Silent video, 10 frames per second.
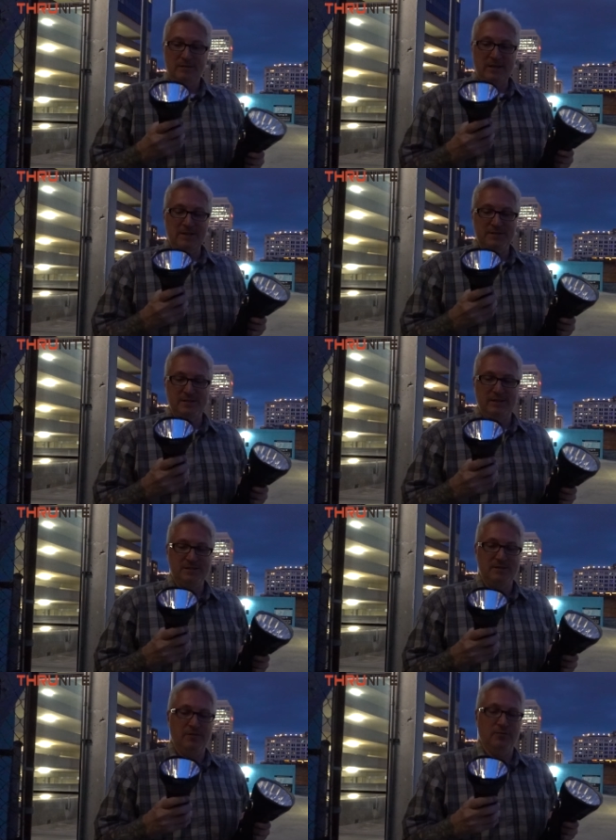This
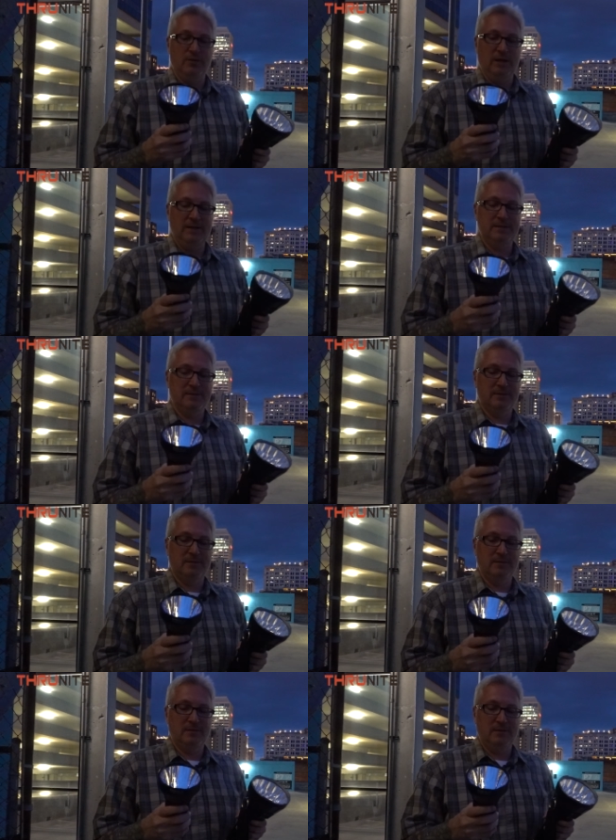is the Thrunite
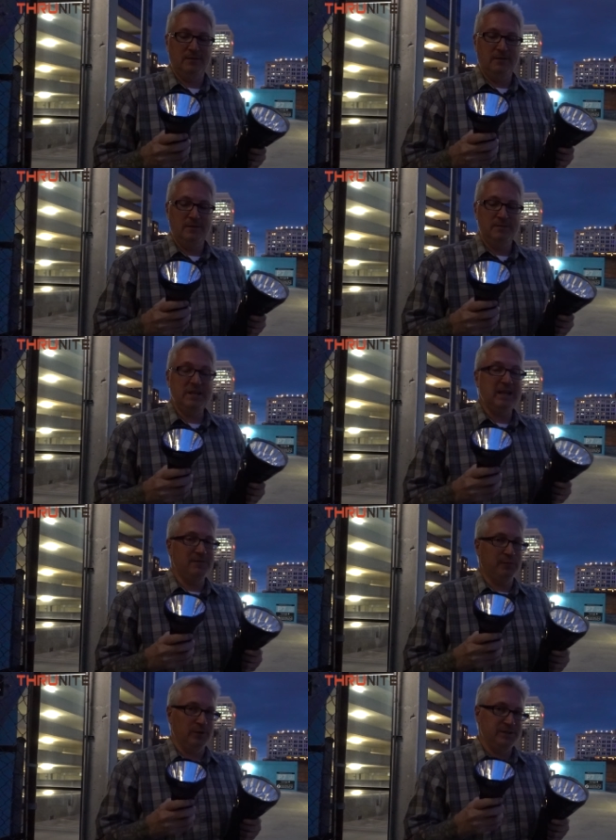T
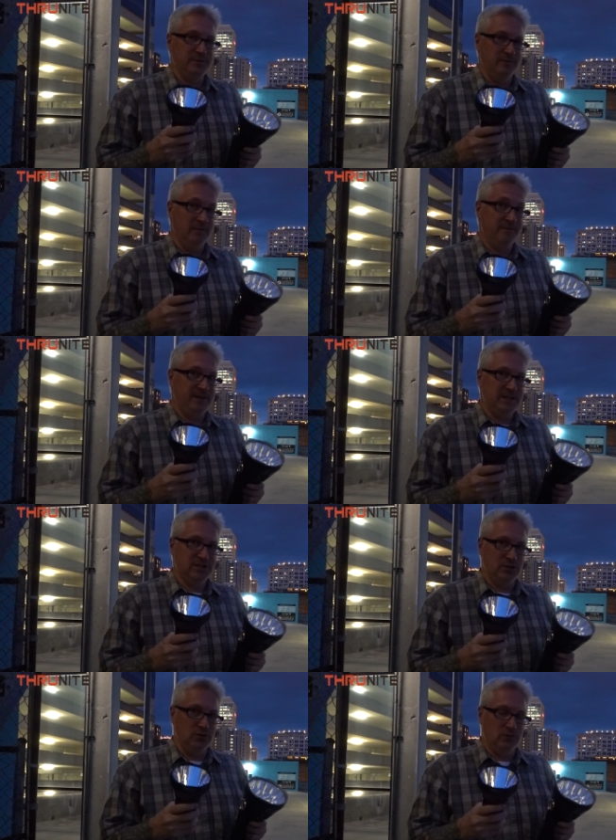N forty-two V
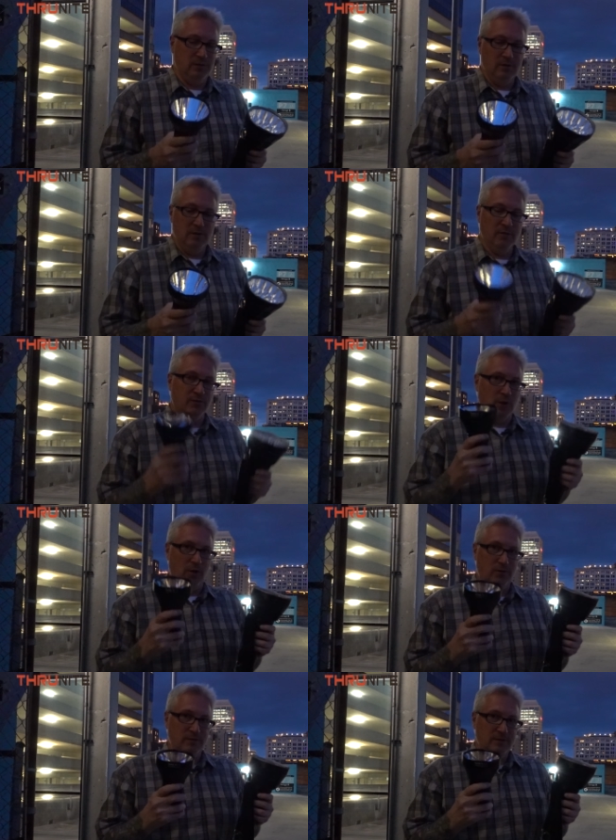two
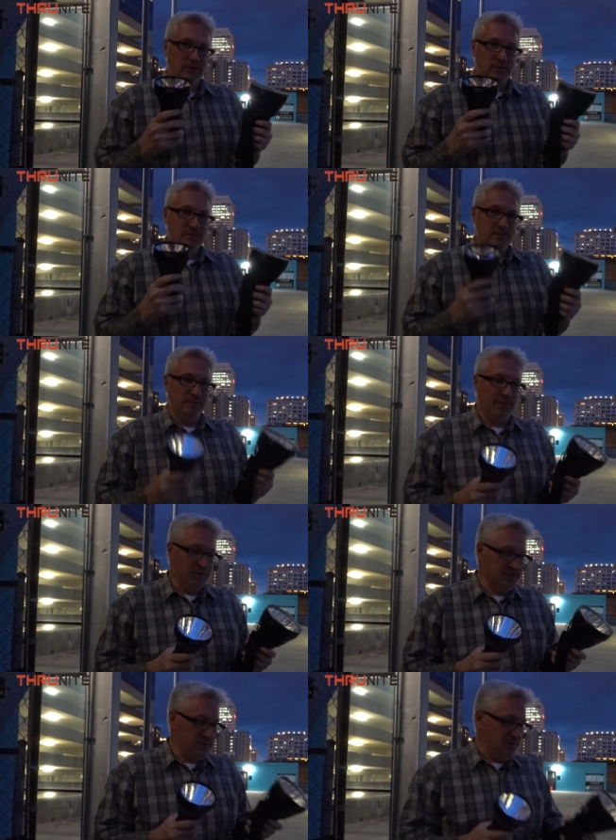throw. So
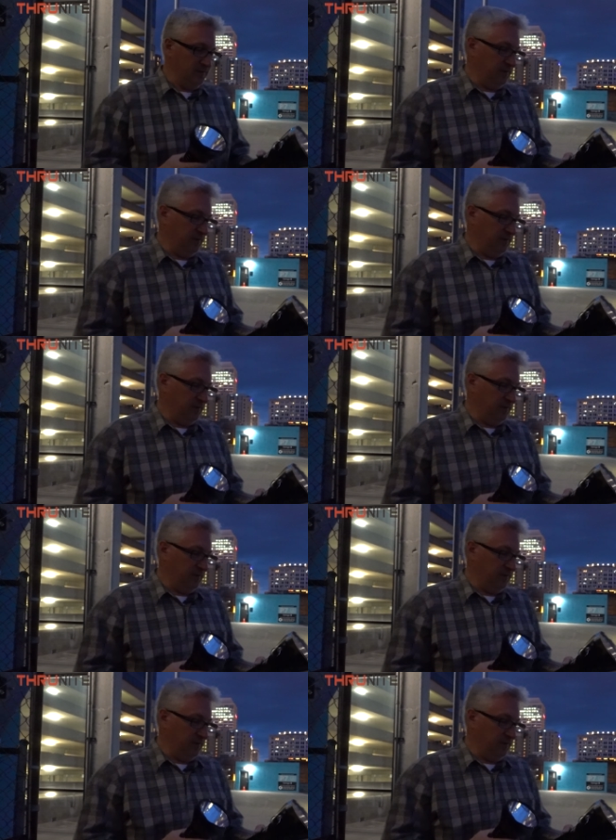first the